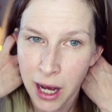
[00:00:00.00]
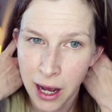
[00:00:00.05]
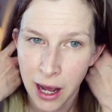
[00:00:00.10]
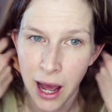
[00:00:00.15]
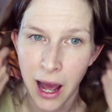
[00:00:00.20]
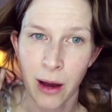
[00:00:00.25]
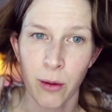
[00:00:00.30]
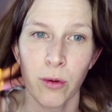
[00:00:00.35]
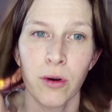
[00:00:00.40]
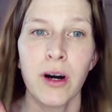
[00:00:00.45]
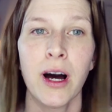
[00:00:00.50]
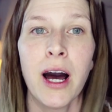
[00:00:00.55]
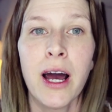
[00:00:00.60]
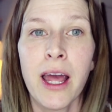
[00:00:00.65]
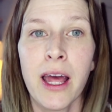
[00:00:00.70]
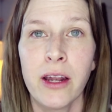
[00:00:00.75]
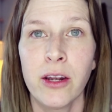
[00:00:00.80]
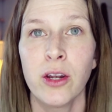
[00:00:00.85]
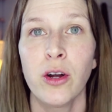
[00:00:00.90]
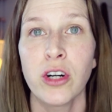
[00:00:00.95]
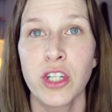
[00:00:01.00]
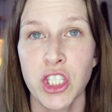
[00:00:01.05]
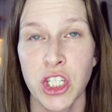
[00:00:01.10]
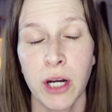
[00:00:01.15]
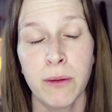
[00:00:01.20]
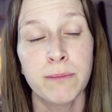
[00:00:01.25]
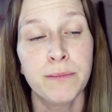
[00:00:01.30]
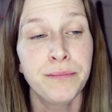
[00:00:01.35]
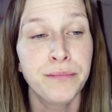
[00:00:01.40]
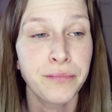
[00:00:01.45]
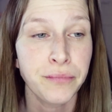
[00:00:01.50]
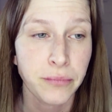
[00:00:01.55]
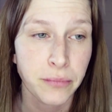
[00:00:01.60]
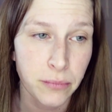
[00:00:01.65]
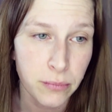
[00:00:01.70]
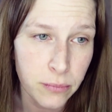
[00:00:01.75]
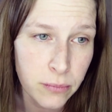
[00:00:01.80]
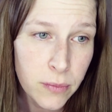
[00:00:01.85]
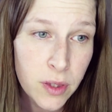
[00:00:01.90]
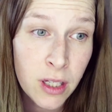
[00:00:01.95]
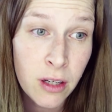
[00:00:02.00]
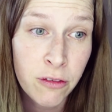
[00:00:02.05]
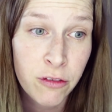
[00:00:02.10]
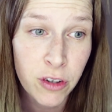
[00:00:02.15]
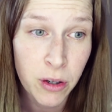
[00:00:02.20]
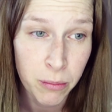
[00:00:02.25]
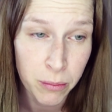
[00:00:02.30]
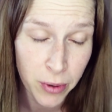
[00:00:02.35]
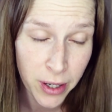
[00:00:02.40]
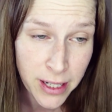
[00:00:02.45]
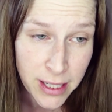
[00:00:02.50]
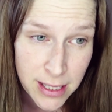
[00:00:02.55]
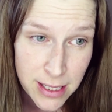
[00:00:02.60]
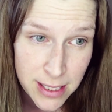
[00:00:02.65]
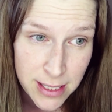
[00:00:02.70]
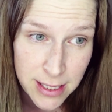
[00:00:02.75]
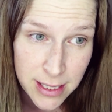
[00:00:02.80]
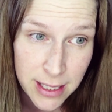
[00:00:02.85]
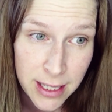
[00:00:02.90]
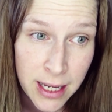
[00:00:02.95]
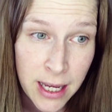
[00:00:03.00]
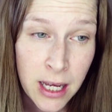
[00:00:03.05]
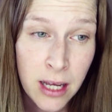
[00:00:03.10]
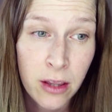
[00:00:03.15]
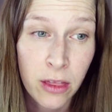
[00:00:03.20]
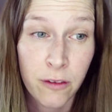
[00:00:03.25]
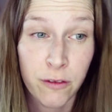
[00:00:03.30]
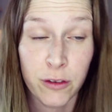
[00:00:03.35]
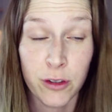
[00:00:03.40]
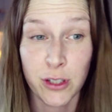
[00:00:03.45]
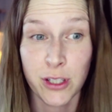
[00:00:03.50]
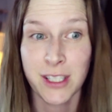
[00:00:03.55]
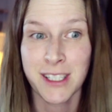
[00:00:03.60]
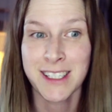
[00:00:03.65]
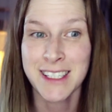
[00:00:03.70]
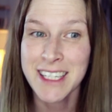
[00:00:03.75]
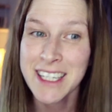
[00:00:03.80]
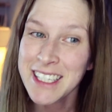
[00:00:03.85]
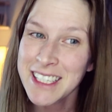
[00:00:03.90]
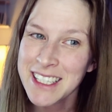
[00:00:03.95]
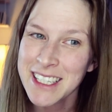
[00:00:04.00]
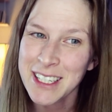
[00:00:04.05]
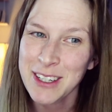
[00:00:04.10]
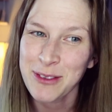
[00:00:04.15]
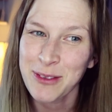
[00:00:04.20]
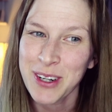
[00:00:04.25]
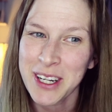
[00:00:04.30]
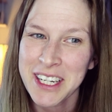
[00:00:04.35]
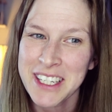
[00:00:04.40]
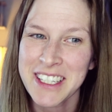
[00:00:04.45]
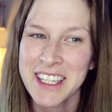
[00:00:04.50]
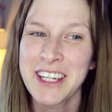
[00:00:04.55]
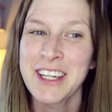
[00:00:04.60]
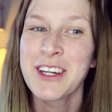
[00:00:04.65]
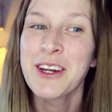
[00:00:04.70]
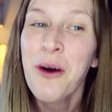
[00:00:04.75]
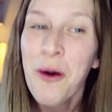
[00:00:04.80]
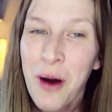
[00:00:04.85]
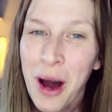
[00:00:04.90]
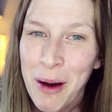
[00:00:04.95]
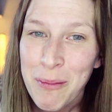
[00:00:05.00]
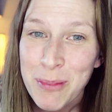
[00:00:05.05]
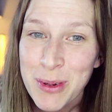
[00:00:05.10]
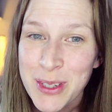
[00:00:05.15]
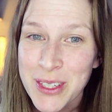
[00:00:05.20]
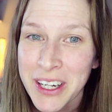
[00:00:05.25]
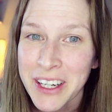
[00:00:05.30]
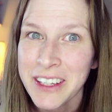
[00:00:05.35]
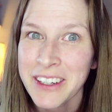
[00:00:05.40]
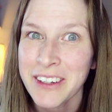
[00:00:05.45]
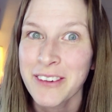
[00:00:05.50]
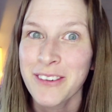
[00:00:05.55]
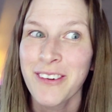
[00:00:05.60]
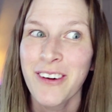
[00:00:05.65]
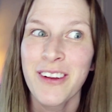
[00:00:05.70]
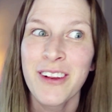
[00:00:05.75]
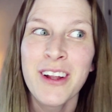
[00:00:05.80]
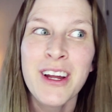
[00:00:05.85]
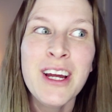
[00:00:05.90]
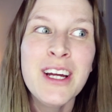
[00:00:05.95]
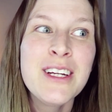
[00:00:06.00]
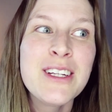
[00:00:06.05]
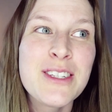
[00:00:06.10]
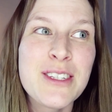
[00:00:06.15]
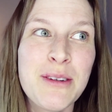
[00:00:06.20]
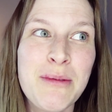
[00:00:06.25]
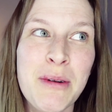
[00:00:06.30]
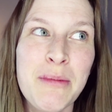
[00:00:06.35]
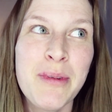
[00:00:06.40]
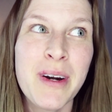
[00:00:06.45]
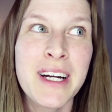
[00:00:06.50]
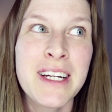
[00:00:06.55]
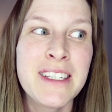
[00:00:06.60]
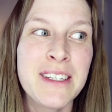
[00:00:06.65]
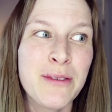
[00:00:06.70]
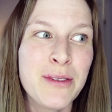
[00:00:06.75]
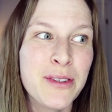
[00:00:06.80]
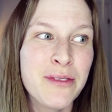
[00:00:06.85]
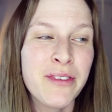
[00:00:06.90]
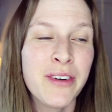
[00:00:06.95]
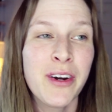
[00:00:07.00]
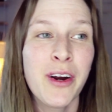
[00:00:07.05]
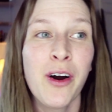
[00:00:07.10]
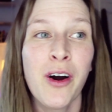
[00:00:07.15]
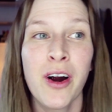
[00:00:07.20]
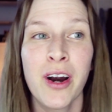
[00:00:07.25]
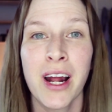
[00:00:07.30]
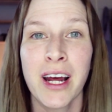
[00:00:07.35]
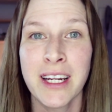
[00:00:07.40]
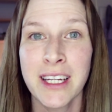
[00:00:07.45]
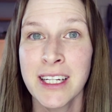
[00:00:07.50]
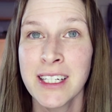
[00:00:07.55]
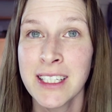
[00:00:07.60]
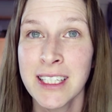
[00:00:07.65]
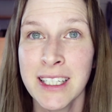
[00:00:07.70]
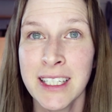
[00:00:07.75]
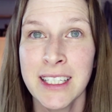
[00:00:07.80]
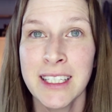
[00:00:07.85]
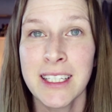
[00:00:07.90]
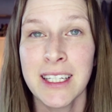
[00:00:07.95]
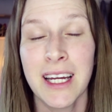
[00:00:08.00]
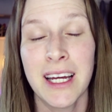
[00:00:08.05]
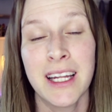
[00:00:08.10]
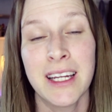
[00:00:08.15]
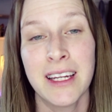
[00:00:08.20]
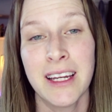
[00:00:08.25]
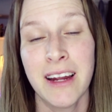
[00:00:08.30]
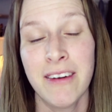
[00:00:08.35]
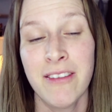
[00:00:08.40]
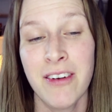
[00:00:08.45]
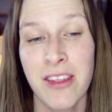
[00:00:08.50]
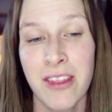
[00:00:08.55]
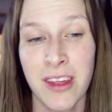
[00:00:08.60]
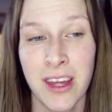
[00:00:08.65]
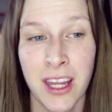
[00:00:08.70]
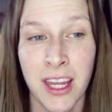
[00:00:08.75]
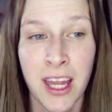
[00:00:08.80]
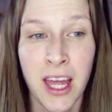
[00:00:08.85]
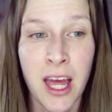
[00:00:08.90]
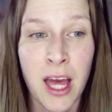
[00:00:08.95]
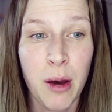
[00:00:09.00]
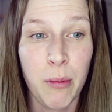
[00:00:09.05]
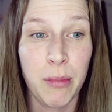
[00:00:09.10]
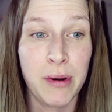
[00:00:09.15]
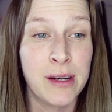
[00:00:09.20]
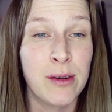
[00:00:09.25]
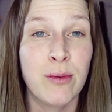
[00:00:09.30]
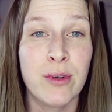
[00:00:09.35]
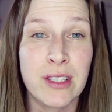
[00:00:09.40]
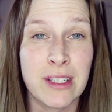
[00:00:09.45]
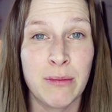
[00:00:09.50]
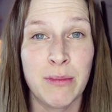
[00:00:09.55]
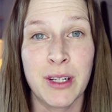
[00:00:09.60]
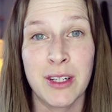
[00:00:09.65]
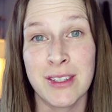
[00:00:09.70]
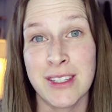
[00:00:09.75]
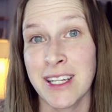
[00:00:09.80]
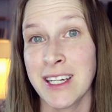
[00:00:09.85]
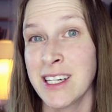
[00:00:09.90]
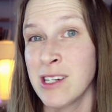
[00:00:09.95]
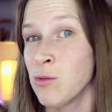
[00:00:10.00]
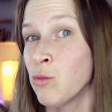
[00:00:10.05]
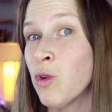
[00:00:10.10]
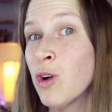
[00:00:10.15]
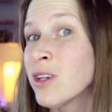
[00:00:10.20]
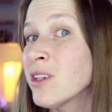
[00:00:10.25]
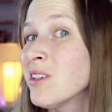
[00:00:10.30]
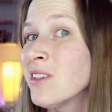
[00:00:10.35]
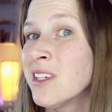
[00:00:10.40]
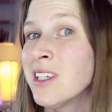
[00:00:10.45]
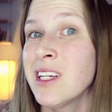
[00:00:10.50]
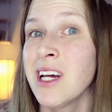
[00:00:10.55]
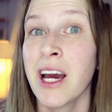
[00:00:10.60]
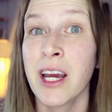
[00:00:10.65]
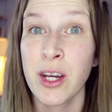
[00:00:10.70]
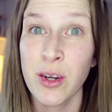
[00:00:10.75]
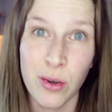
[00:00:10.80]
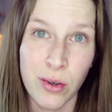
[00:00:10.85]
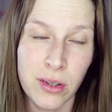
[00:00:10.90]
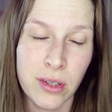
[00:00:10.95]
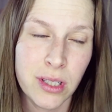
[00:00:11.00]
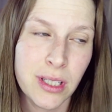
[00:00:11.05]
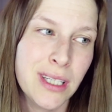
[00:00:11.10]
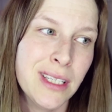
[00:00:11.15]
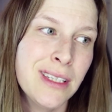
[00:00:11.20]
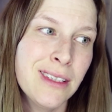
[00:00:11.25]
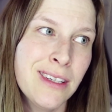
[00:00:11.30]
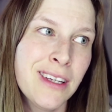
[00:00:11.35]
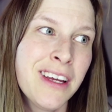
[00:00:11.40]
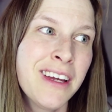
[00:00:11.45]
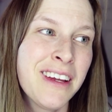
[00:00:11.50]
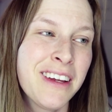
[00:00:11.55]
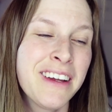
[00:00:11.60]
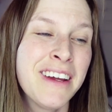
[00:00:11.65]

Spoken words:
I had nausea from pregnancy the first 16 weeks and no appetite at all. So my pregnancy was very hard. I didn't eat and everything, but it wasn't because I didn't want to eat. I couldn't eat.